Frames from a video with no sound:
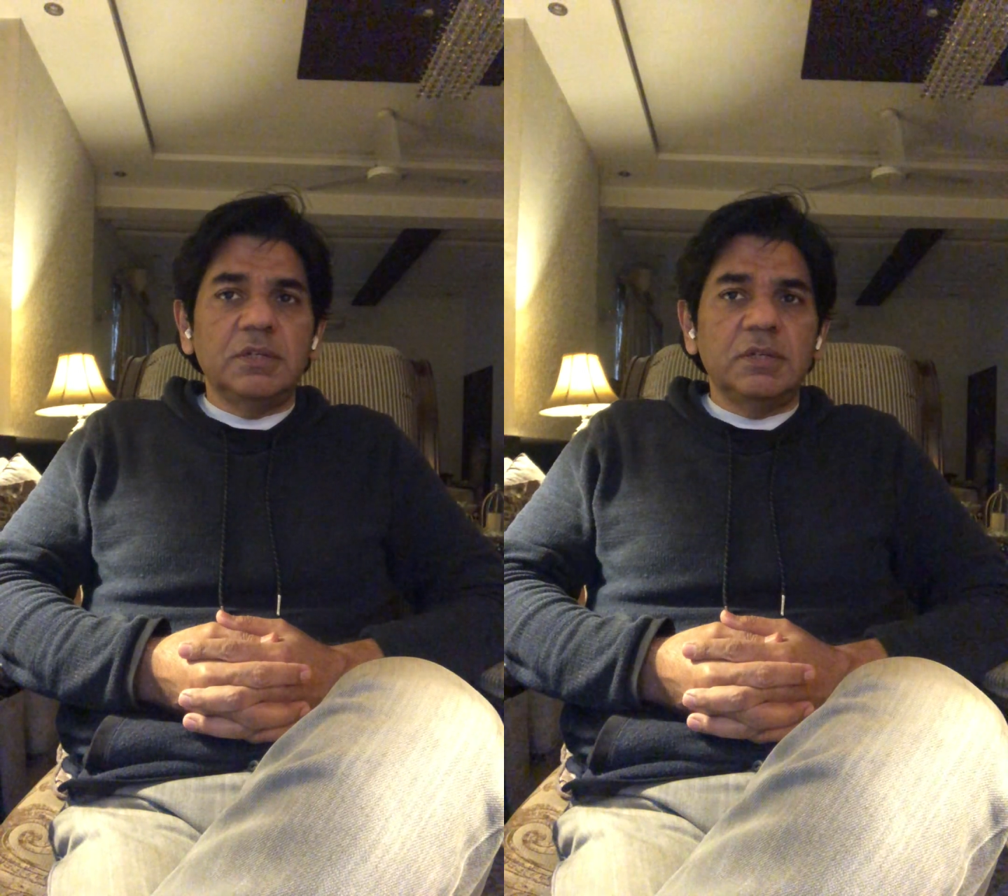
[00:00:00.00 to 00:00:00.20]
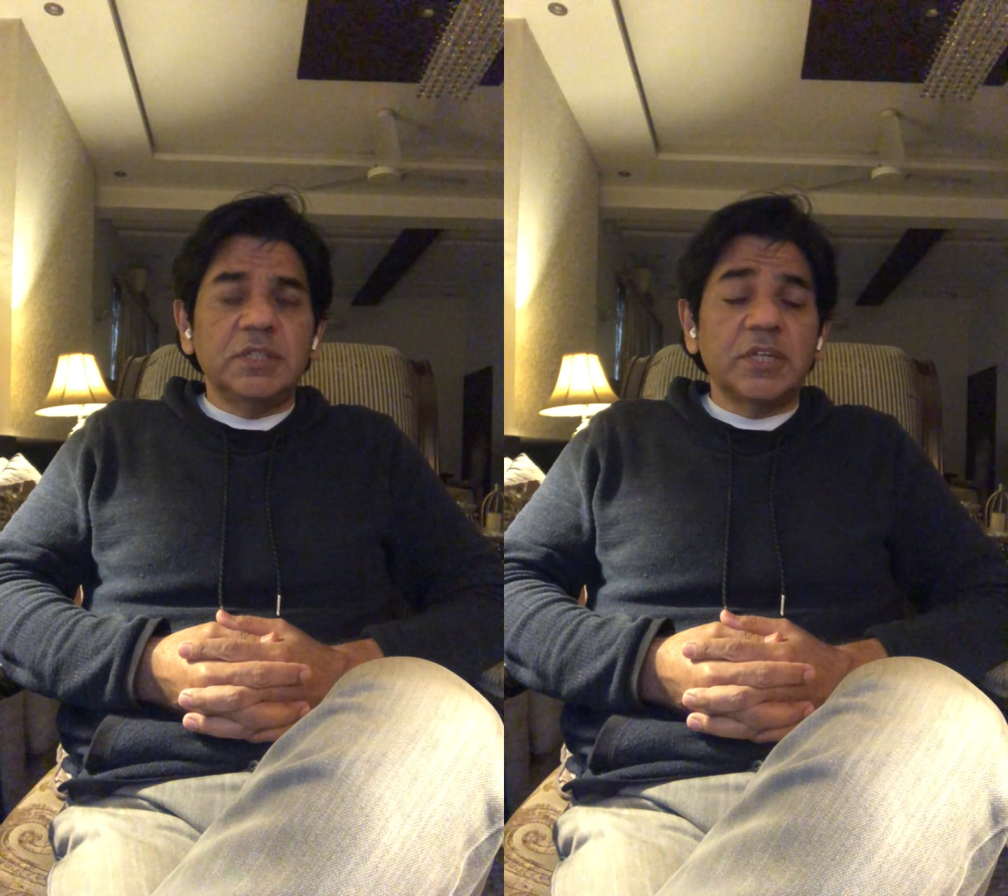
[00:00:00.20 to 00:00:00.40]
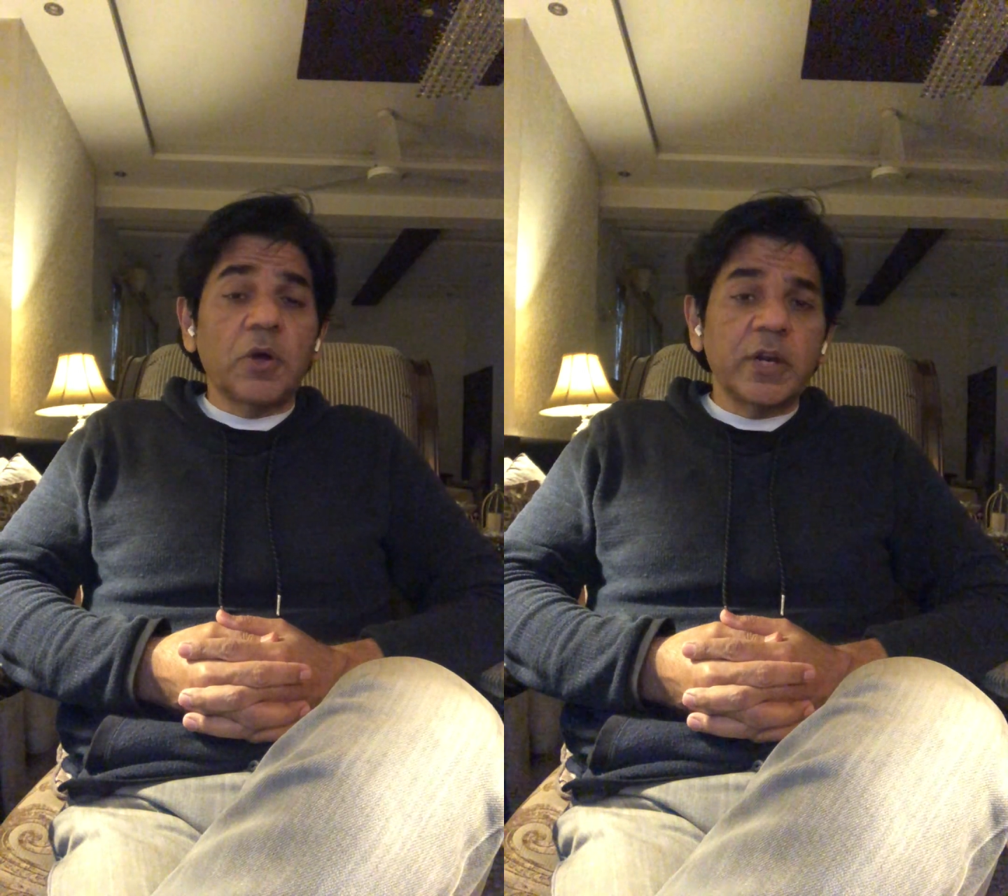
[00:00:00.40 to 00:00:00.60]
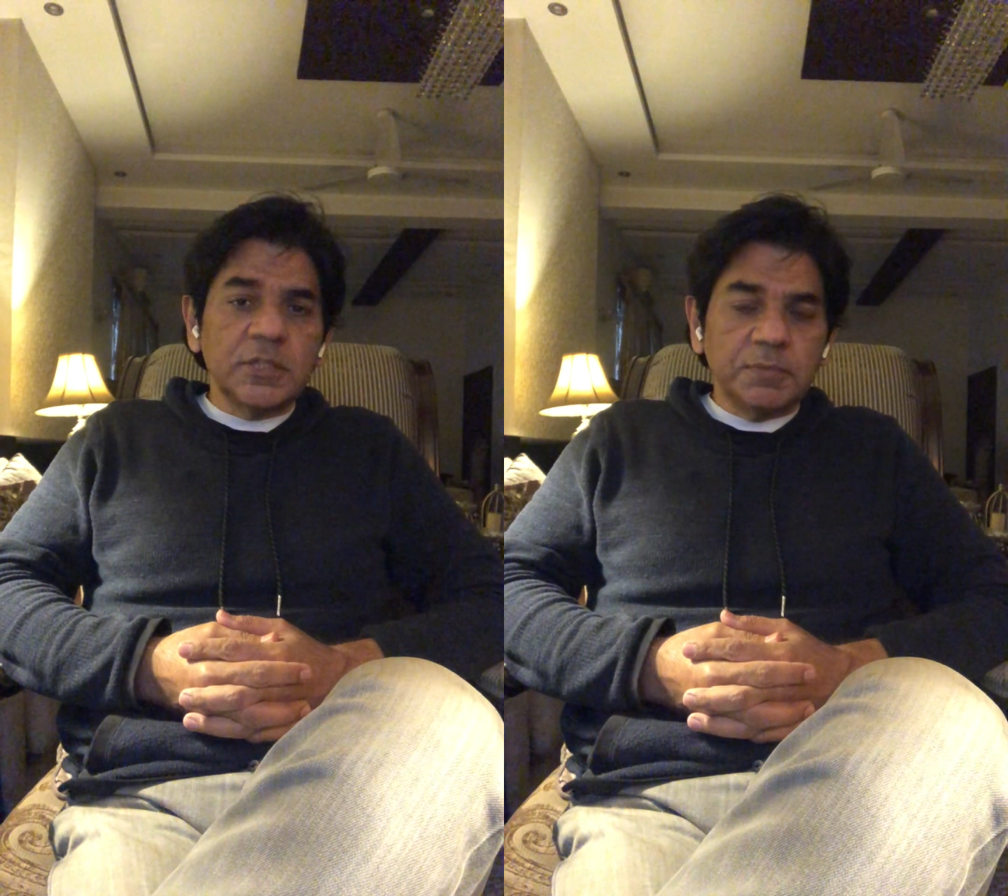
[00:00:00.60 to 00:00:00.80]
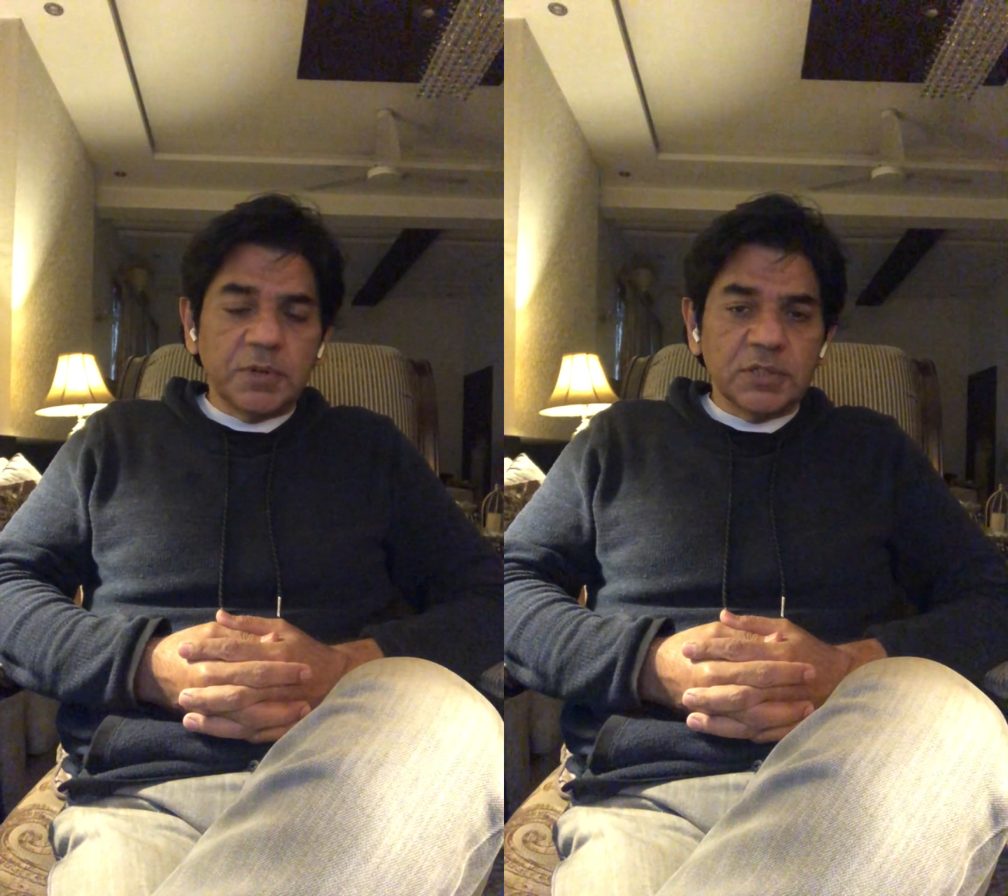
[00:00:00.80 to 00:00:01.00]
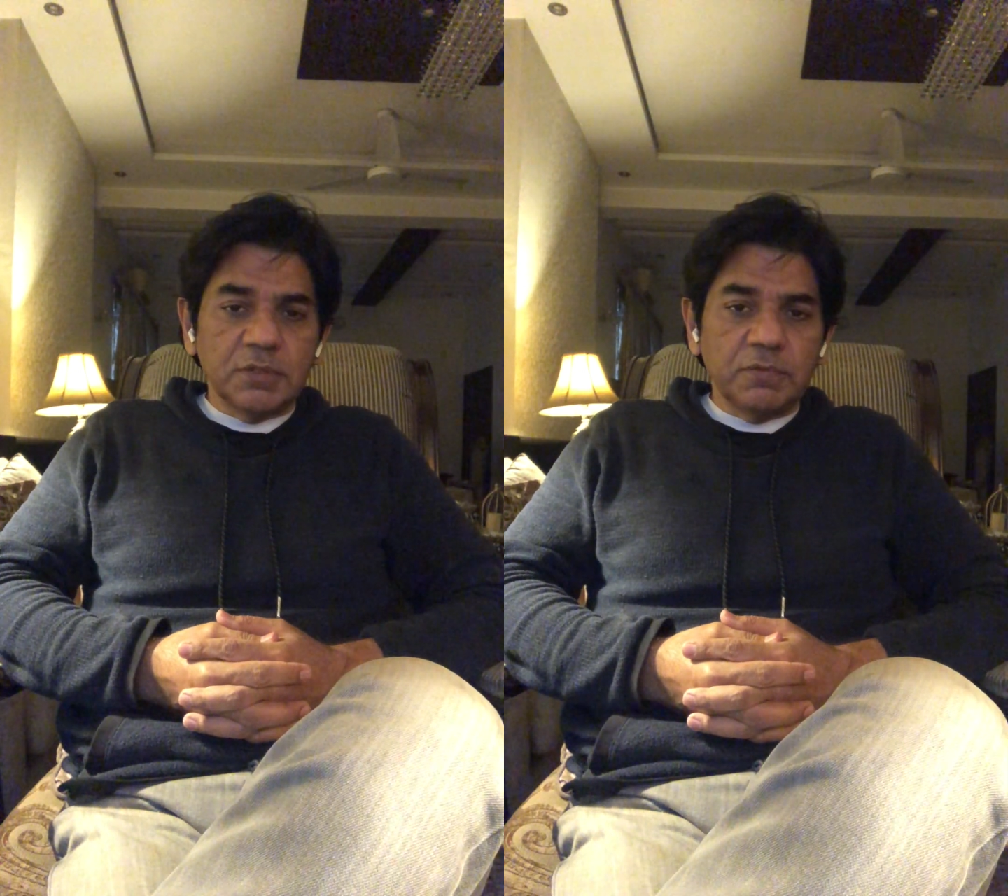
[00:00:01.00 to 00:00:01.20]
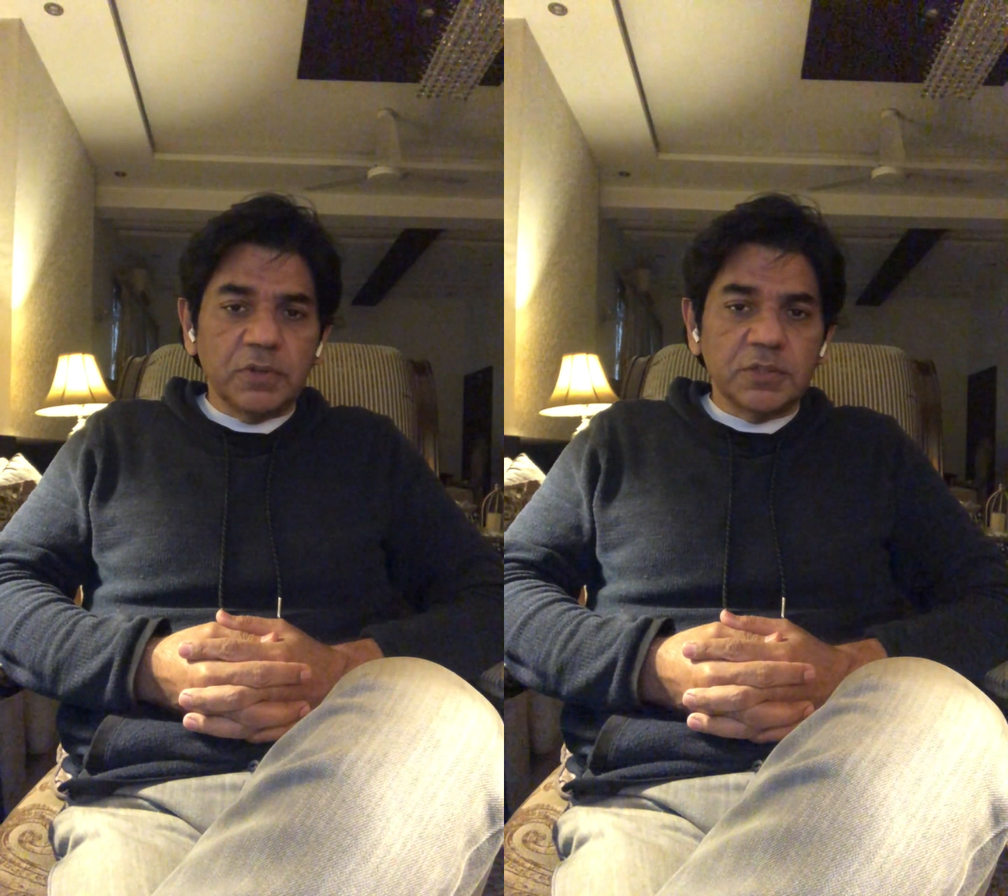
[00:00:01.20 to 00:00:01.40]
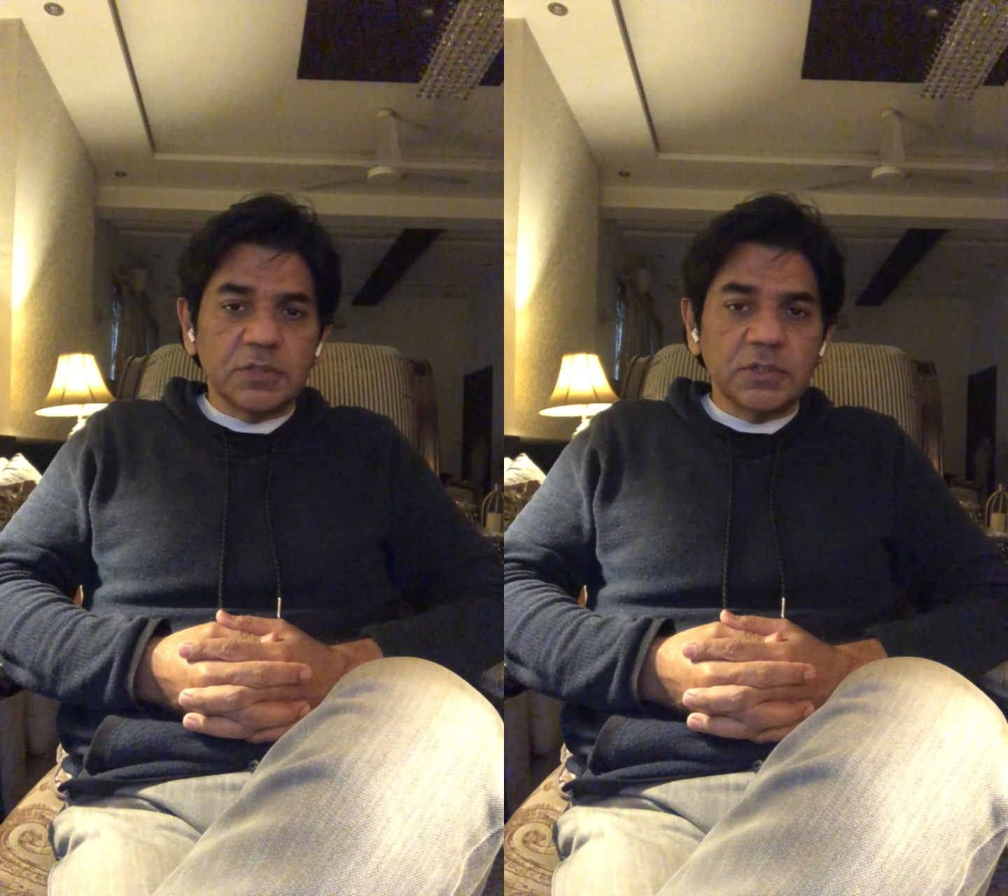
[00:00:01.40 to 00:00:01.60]
he's an honest person, for
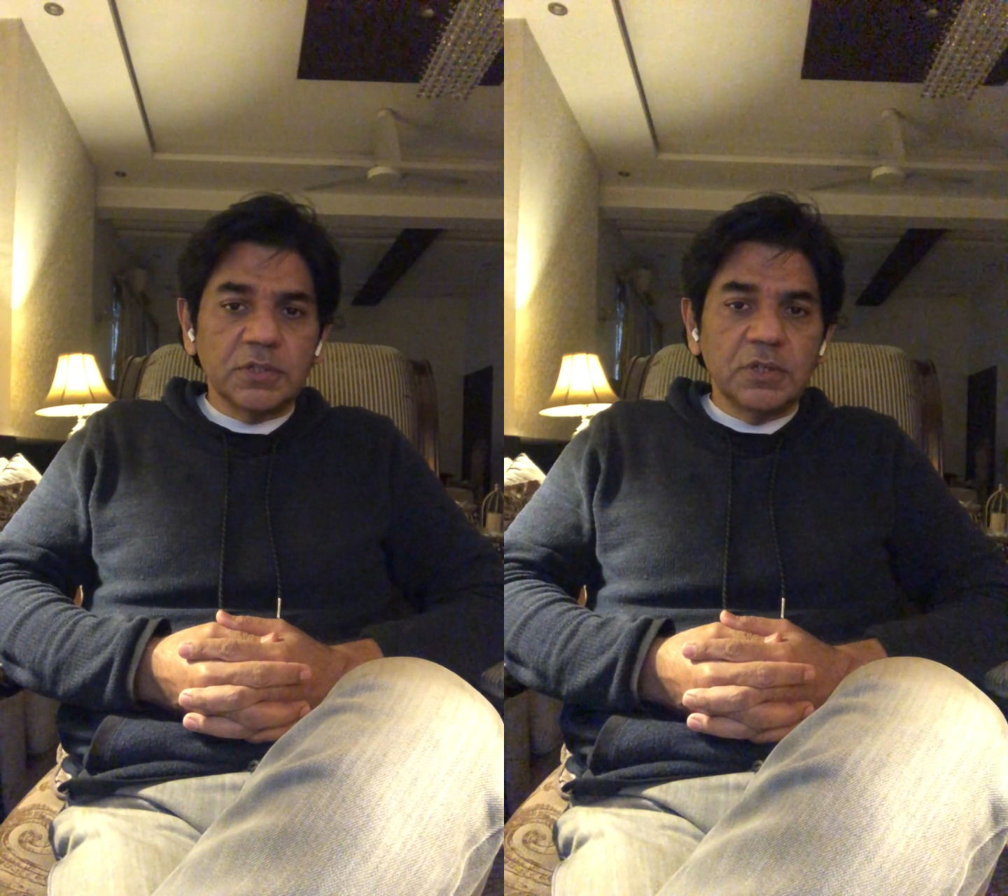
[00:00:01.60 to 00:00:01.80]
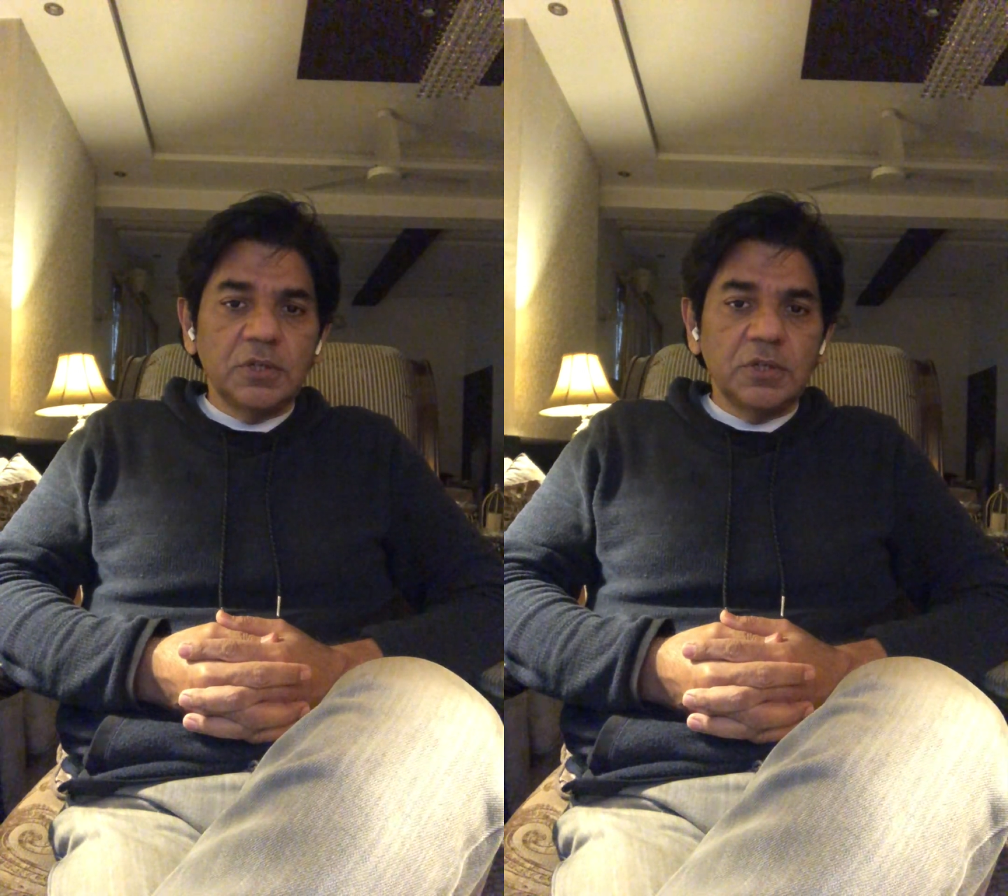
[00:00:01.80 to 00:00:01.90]
instance,